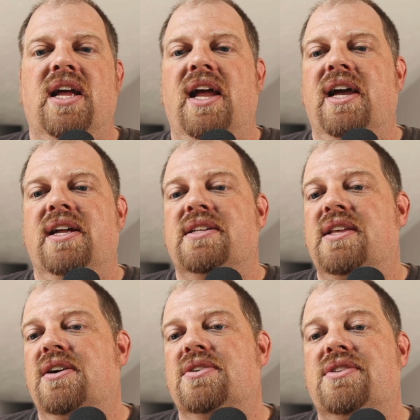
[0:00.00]
And
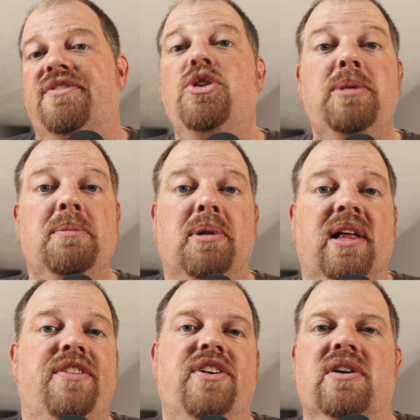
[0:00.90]
there's a few
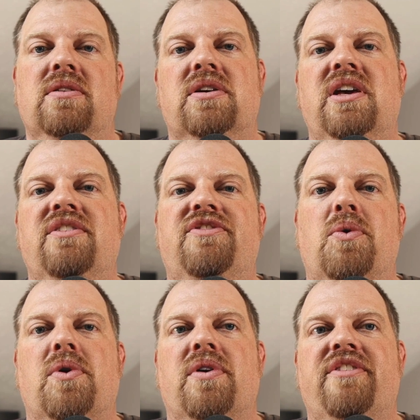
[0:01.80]
people out there looking
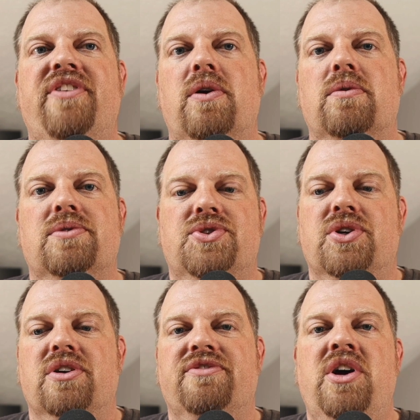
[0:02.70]
for the Federal
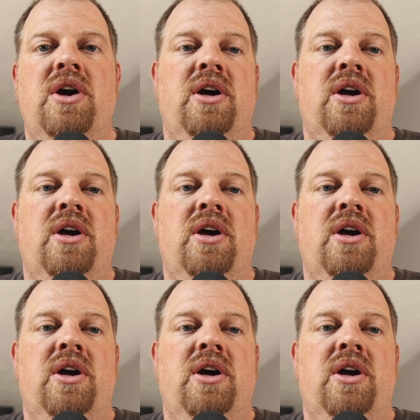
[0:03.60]
Reserve